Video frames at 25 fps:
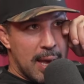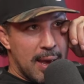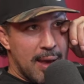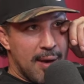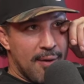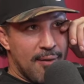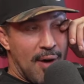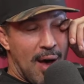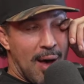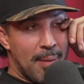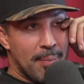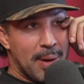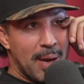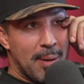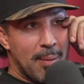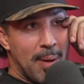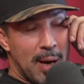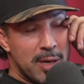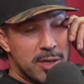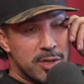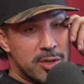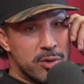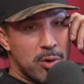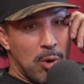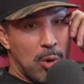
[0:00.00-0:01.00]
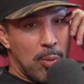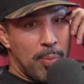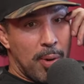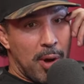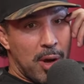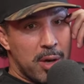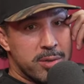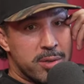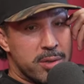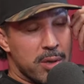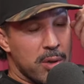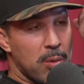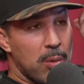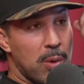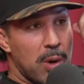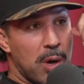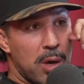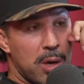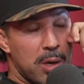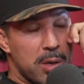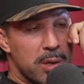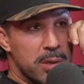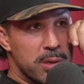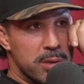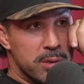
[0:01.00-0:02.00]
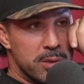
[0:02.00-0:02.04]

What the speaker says: If I'm him, I just go balls to the wall.